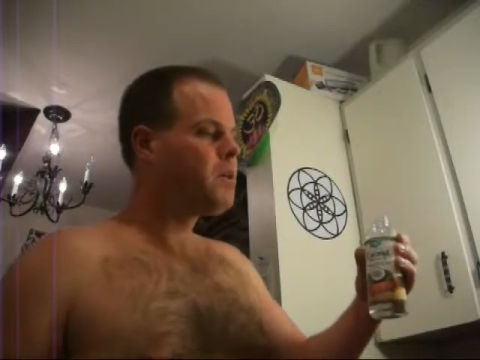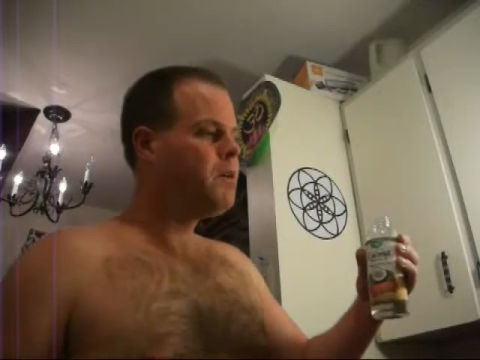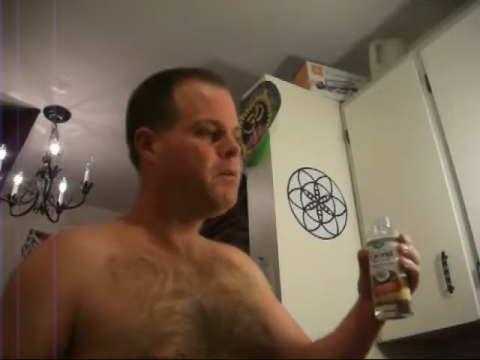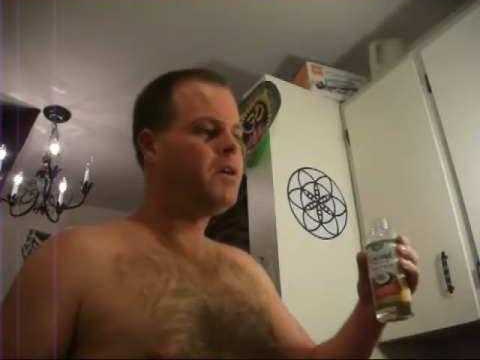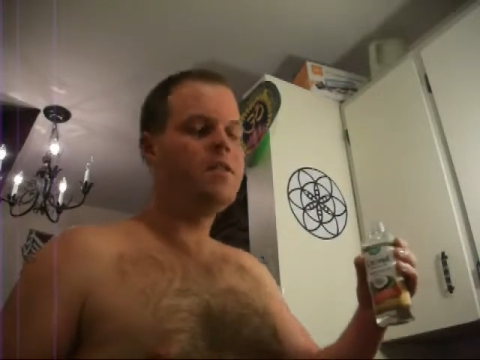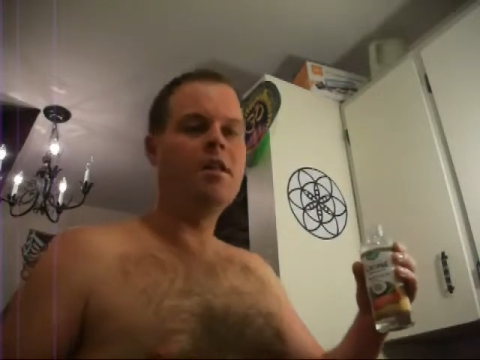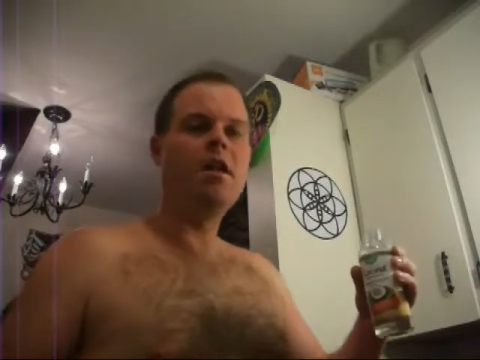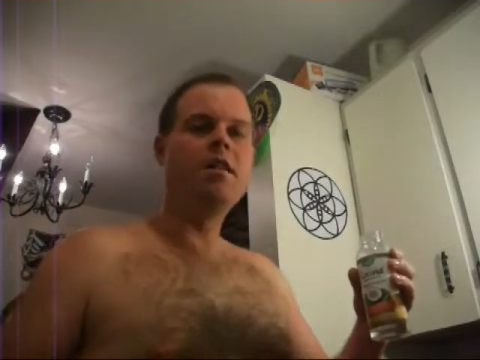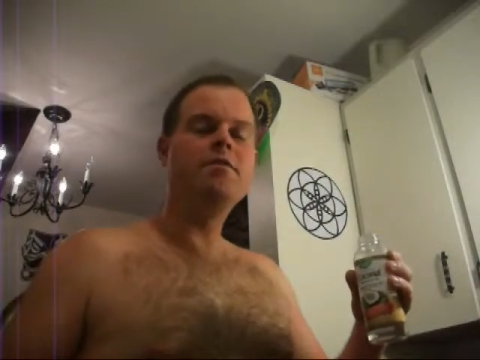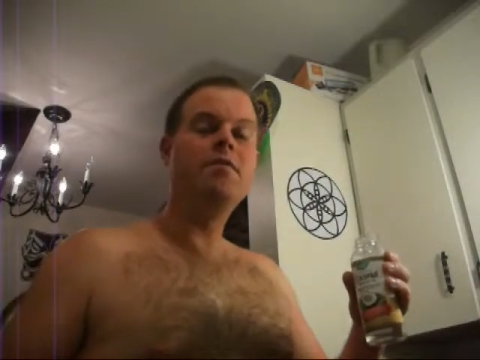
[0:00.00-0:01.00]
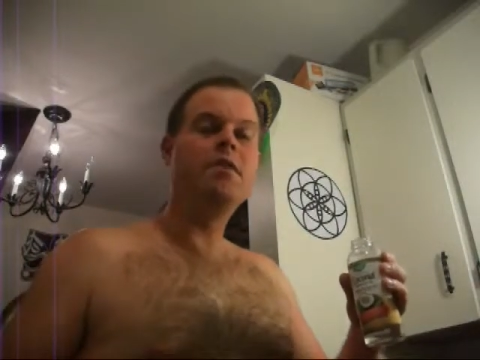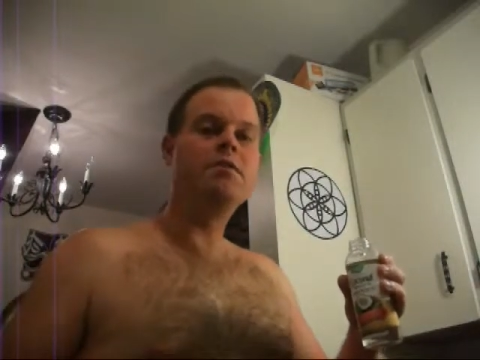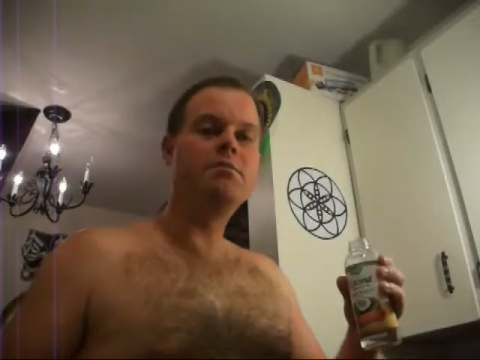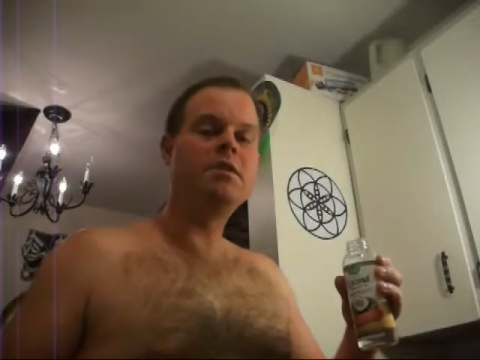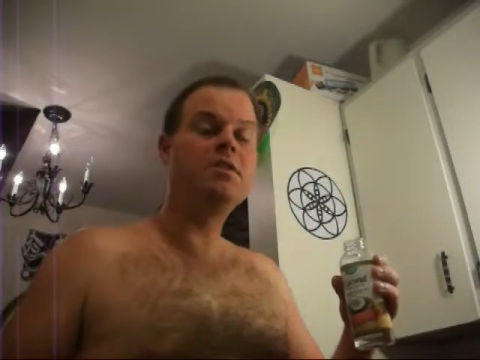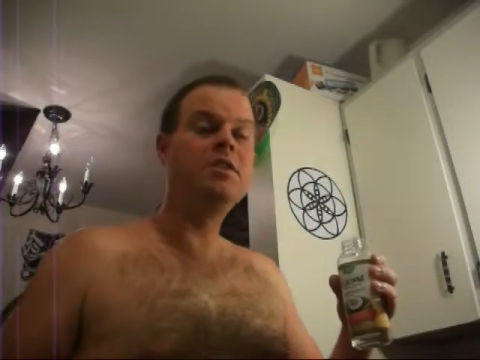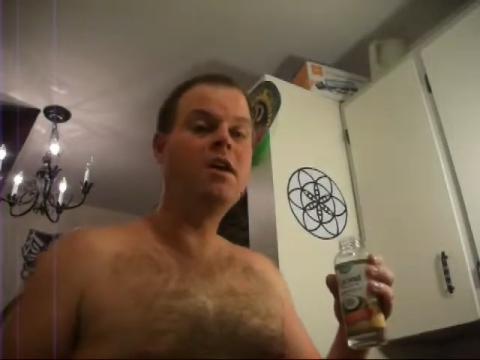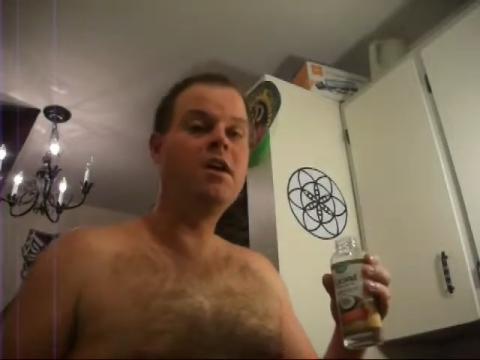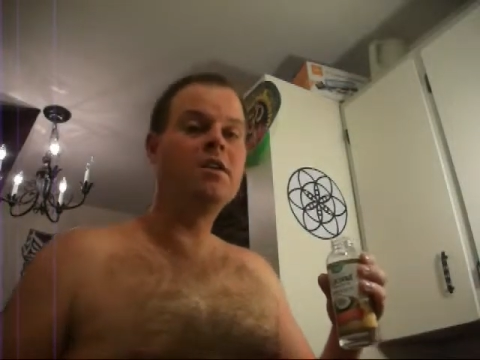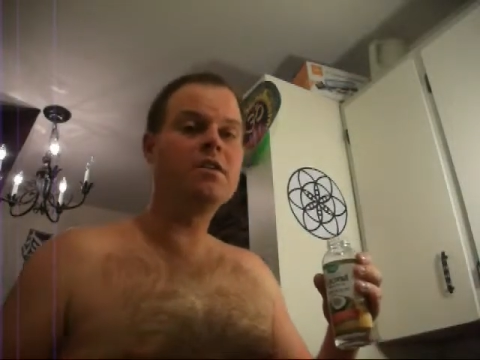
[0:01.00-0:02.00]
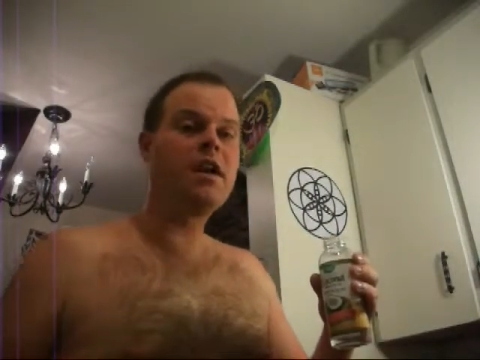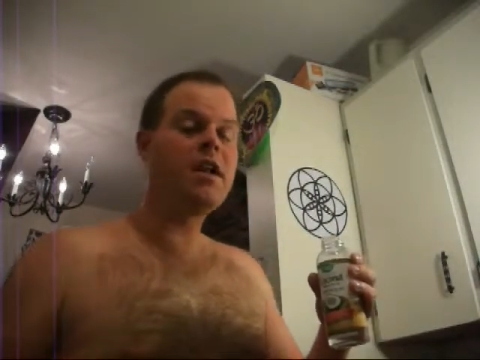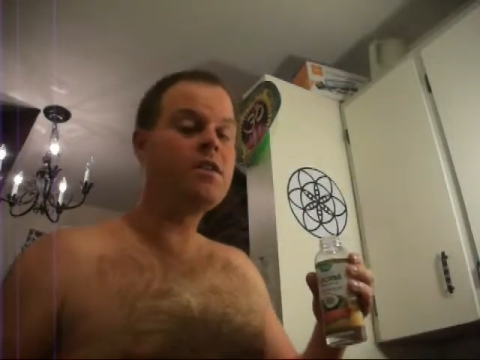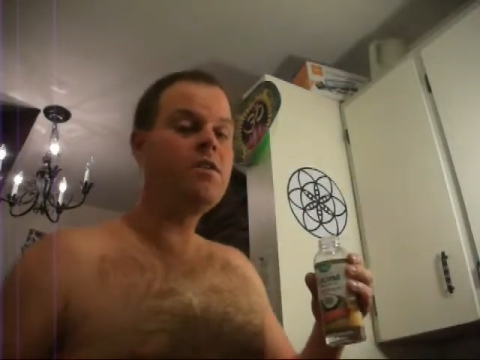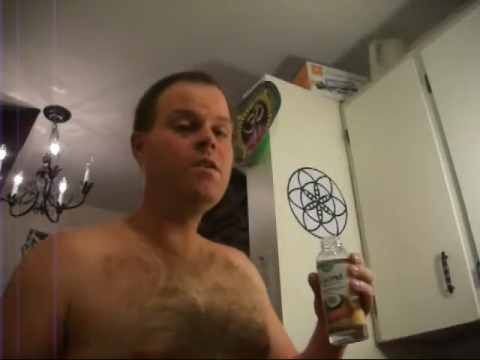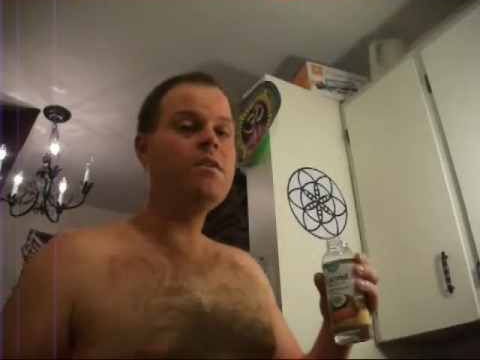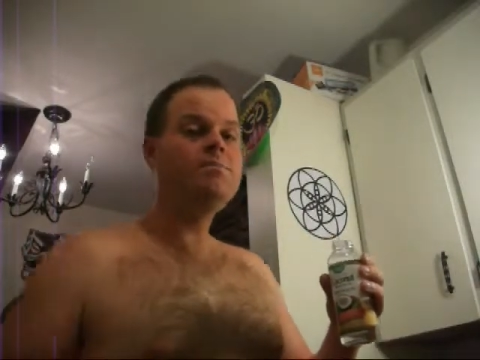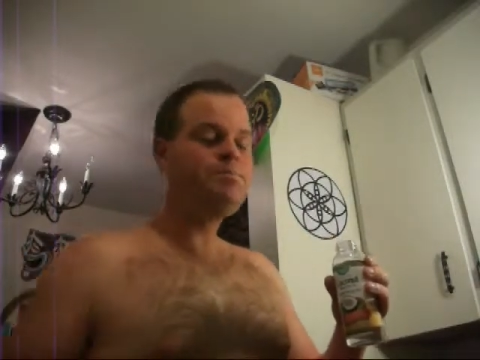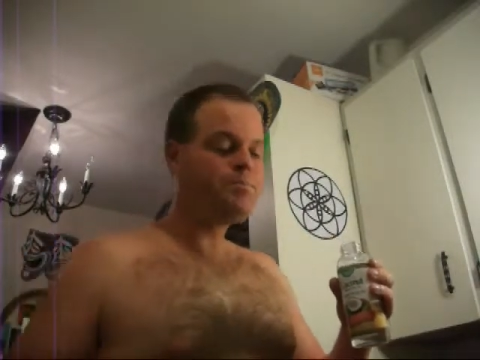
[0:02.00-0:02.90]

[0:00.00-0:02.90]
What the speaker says: compared to the olive oil, especially non-organic oil.